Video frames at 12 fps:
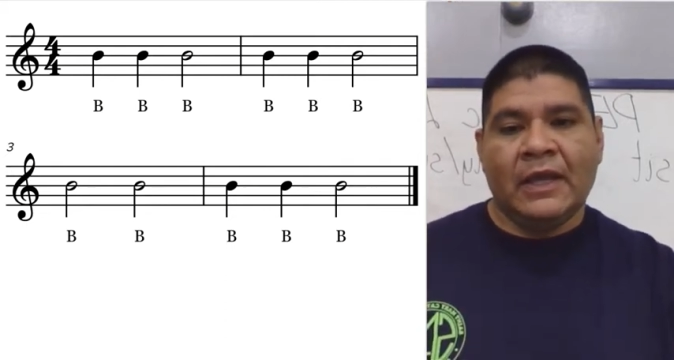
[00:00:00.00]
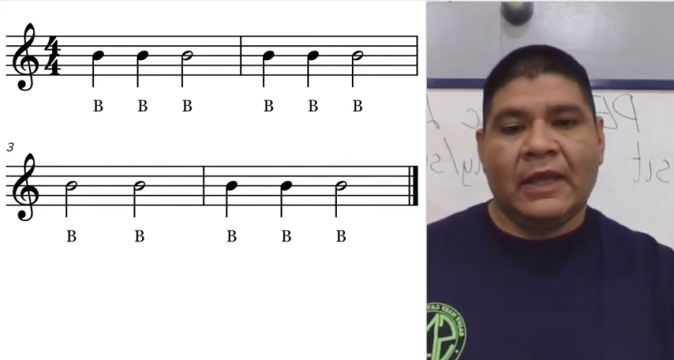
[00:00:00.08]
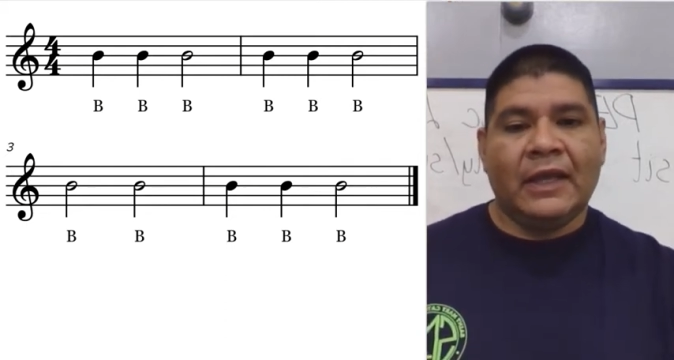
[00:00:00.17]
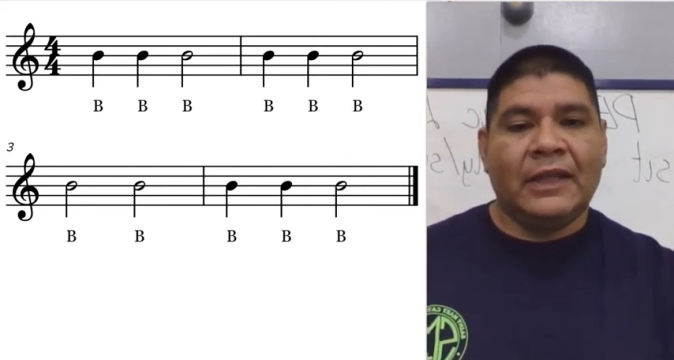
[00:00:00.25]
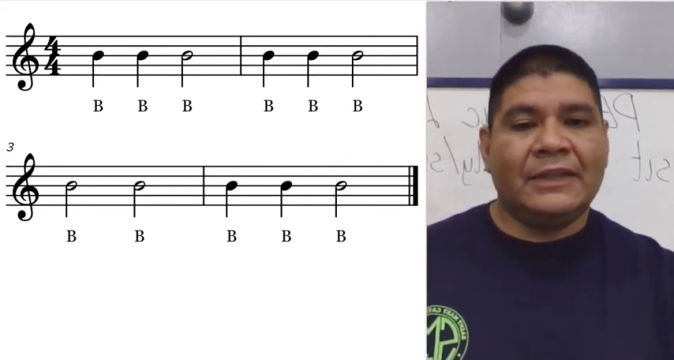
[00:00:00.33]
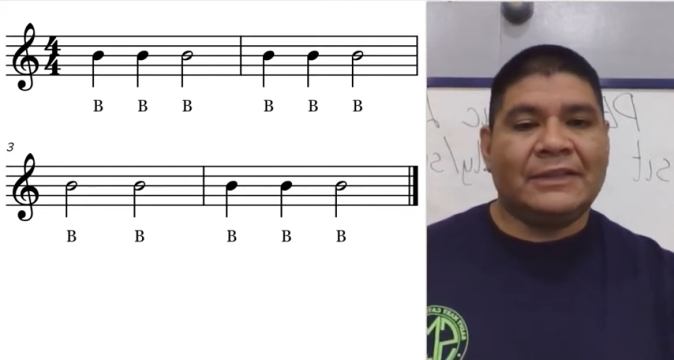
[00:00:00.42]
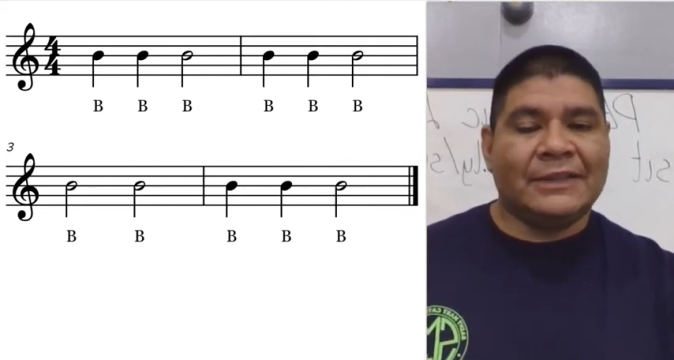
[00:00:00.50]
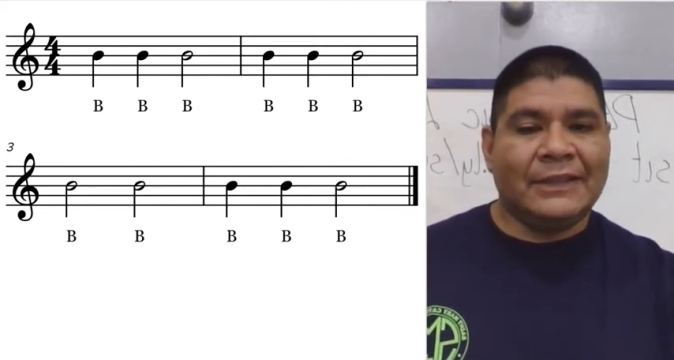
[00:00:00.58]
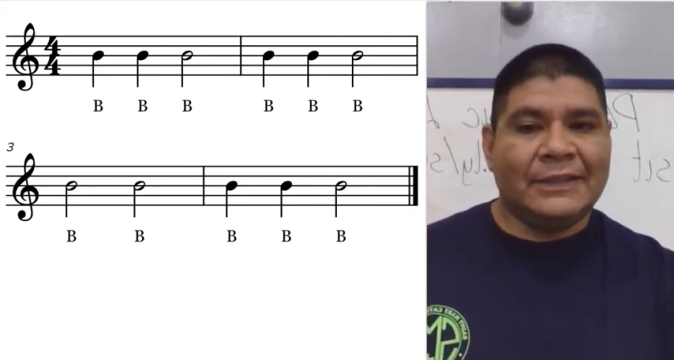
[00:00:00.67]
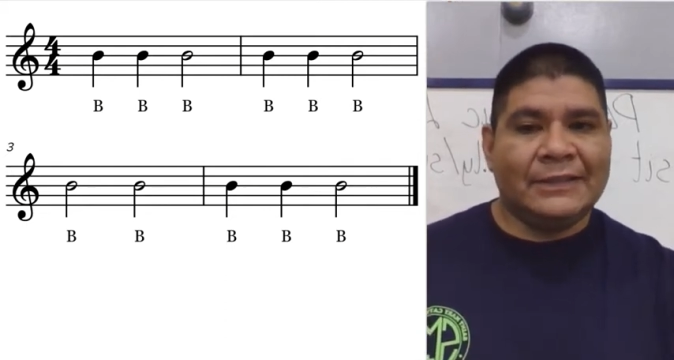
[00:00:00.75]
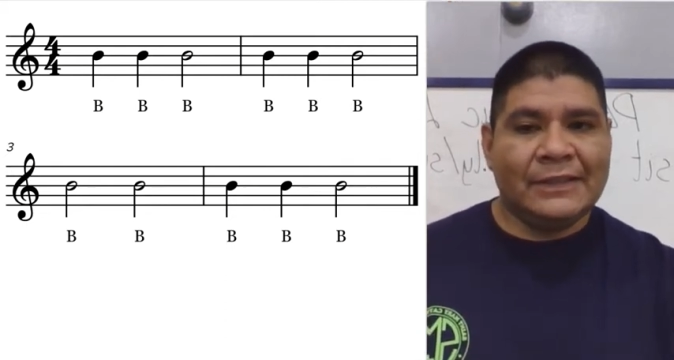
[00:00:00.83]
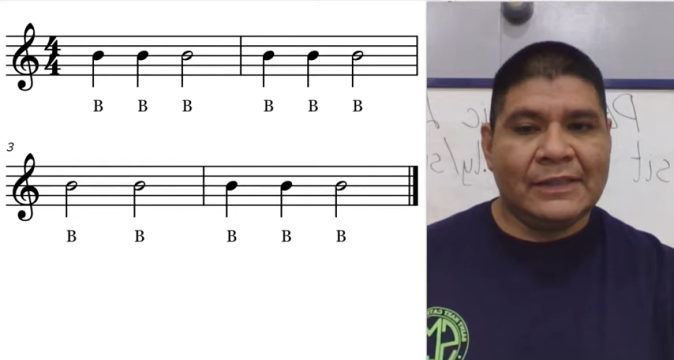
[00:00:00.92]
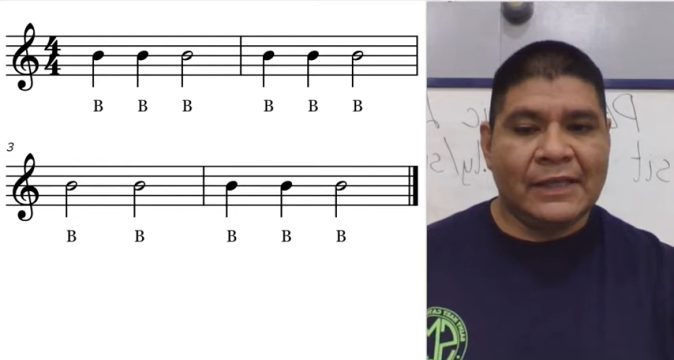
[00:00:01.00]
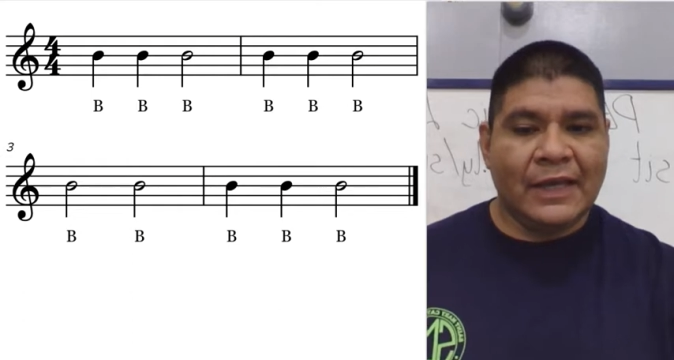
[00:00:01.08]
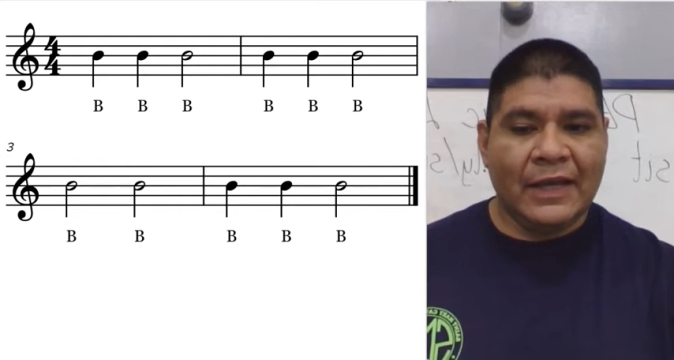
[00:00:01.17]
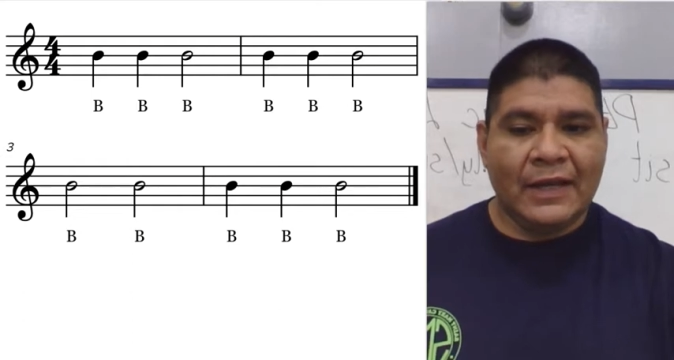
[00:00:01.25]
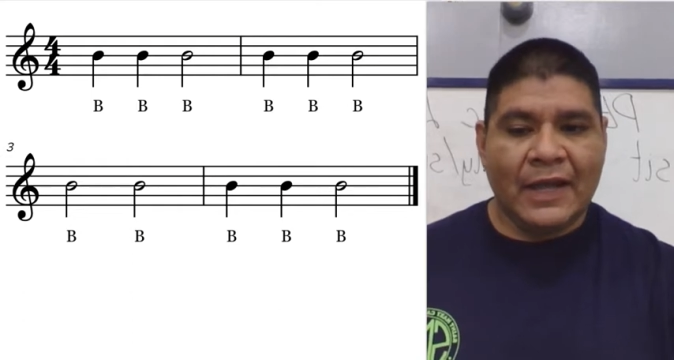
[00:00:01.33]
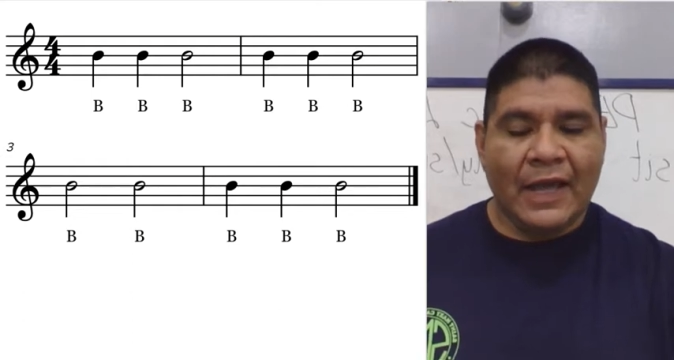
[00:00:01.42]
Okay, let's listen
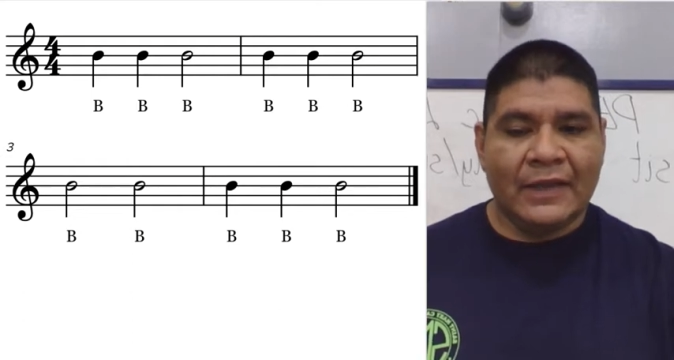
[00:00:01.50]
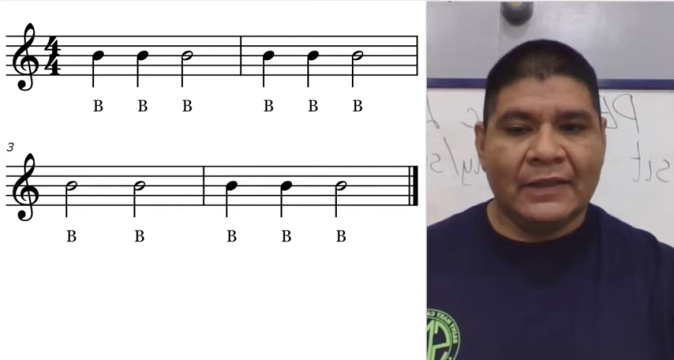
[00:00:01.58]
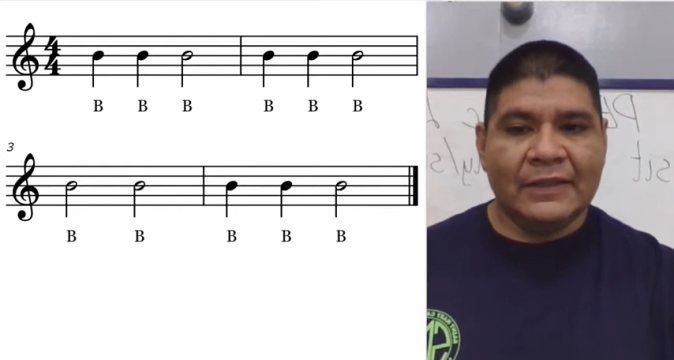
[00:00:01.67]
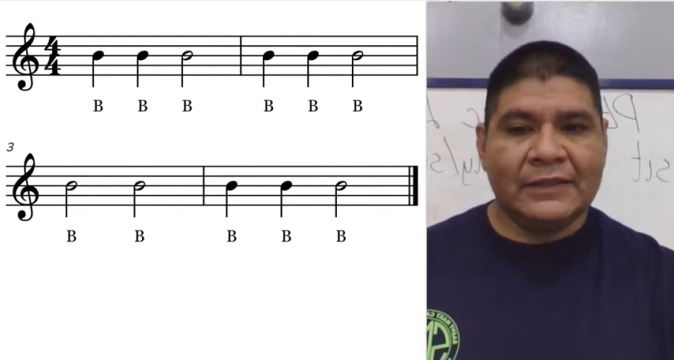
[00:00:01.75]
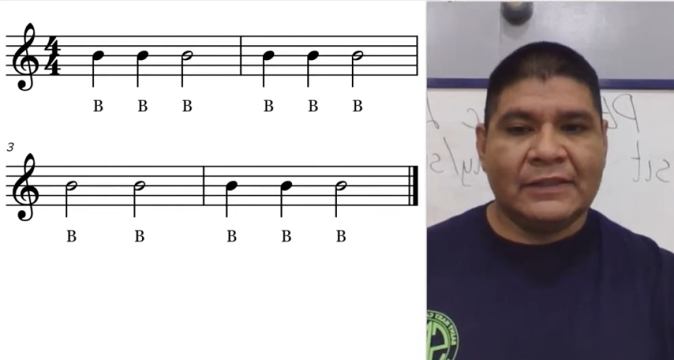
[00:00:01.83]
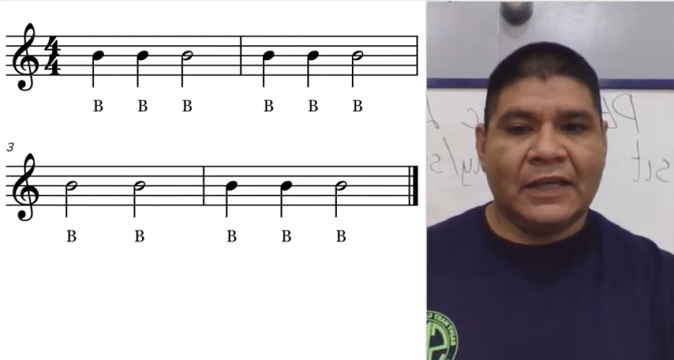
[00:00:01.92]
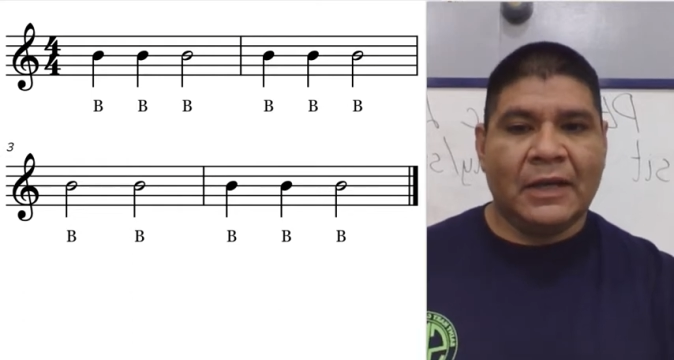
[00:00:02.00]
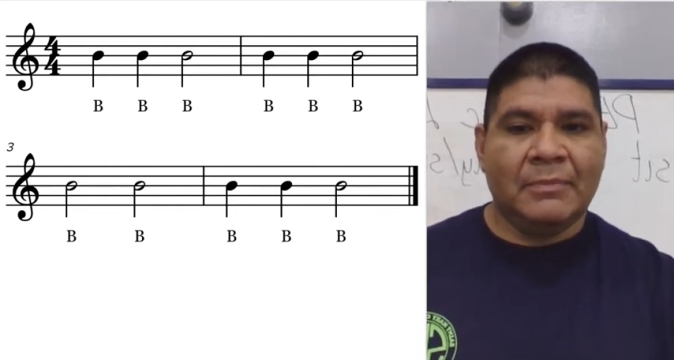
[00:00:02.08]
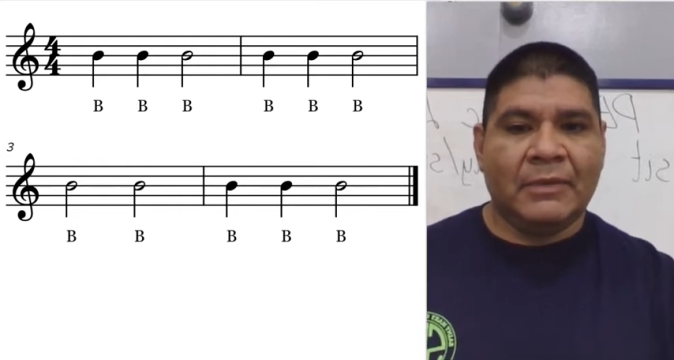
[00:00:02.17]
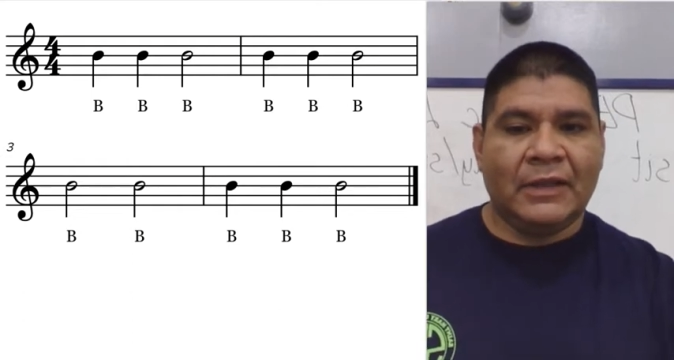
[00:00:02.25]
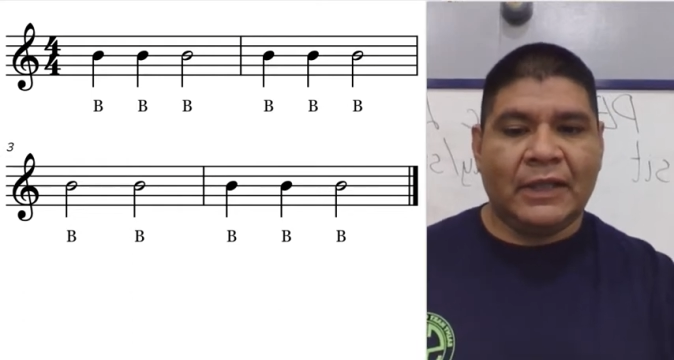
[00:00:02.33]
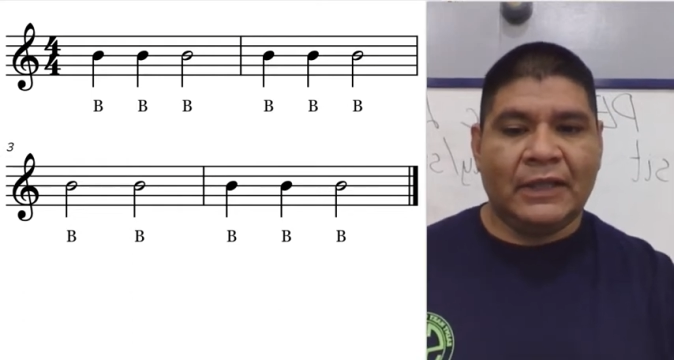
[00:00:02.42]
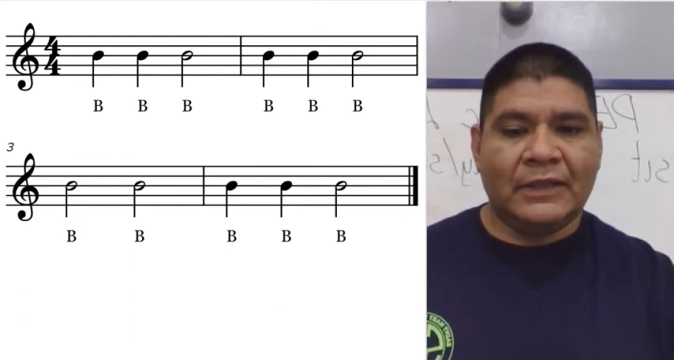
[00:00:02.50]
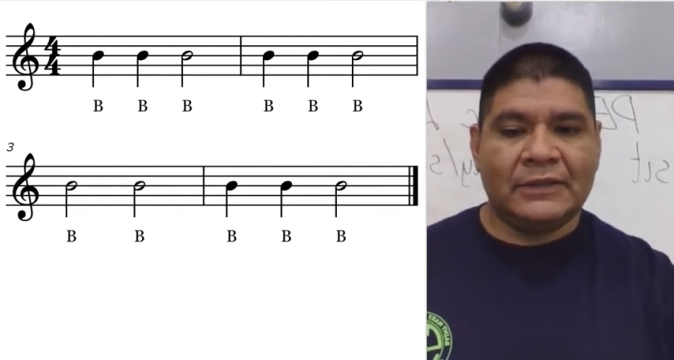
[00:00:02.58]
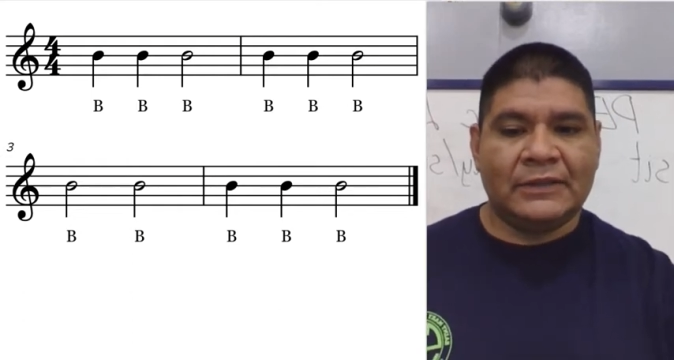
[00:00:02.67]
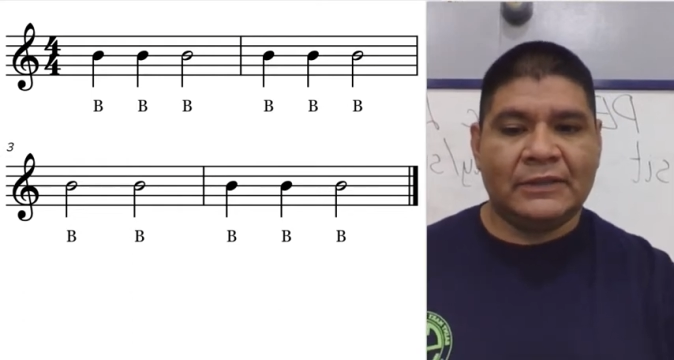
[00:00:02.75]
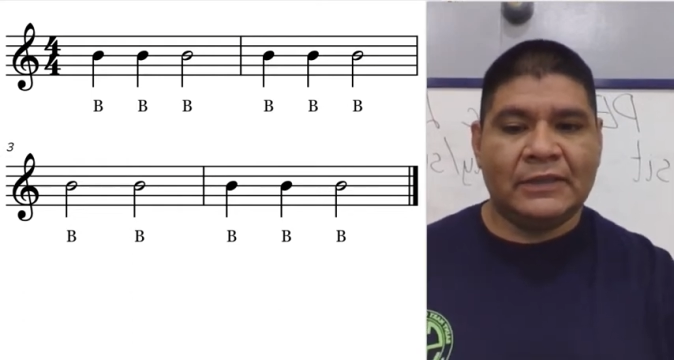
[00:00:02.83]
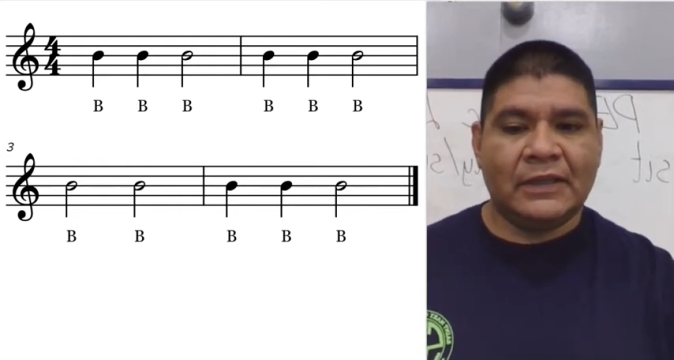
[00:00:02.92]
again, and this time
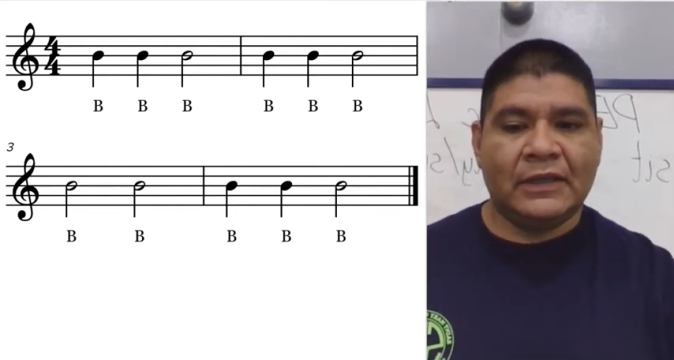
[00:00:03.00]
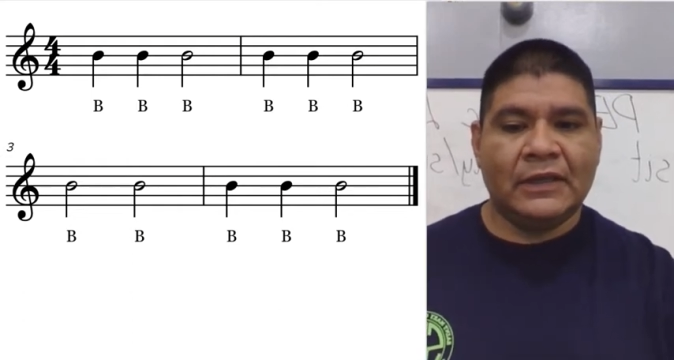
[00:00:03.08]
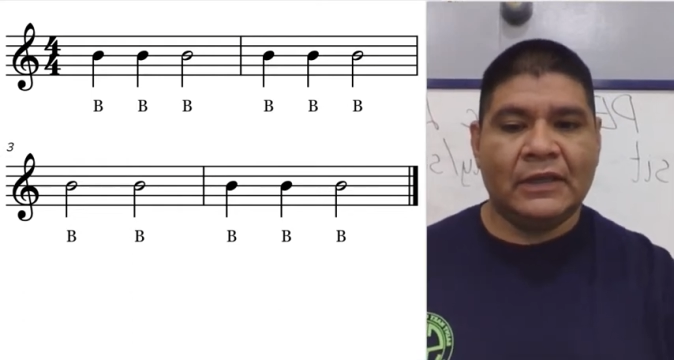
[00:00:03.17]
let's